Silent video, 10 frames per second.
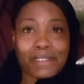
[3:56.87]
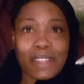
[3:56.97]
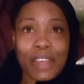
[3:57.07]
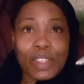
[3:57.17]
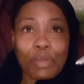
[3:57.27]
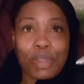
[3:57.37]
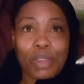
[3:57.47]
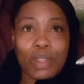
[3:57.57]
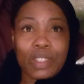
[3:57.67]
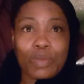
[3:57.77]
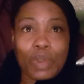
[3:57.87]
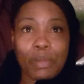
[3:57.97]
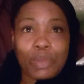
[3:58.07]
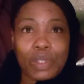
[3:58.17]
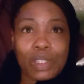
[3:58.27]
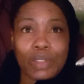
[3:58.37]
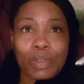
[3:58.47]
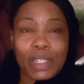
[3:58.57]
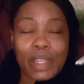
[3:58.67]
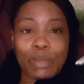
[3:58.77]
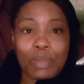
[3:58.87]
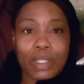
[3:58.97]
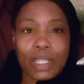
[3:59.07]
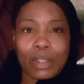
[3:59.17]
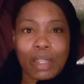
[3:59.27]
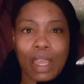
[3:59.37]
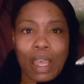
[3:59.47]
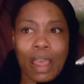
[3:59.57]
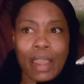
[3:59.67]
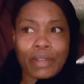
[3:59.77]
I think a big reason why I'm doing this right now is because I